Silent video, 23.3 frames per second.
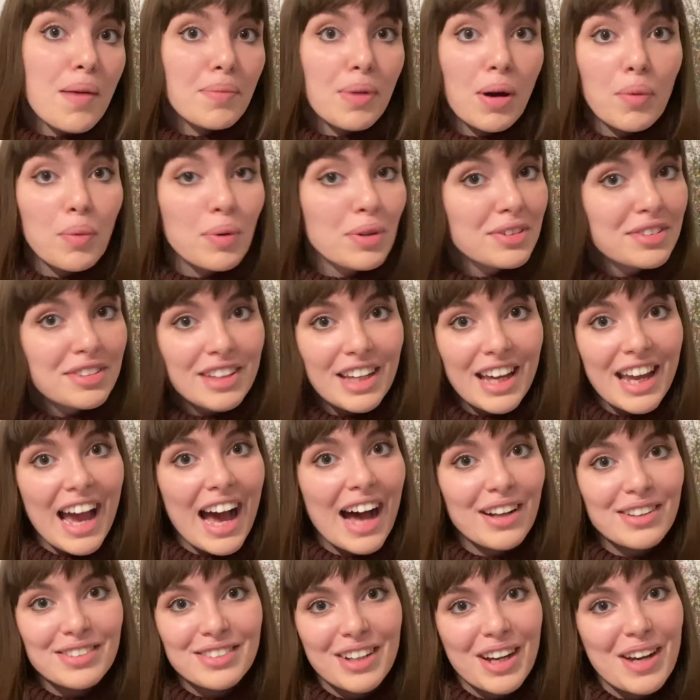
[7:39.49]
But we'll see
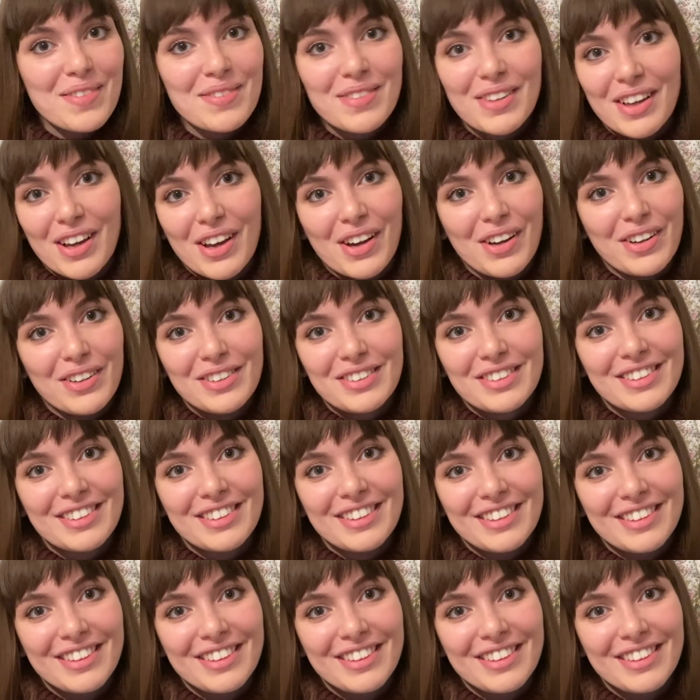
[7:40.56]
how time goes.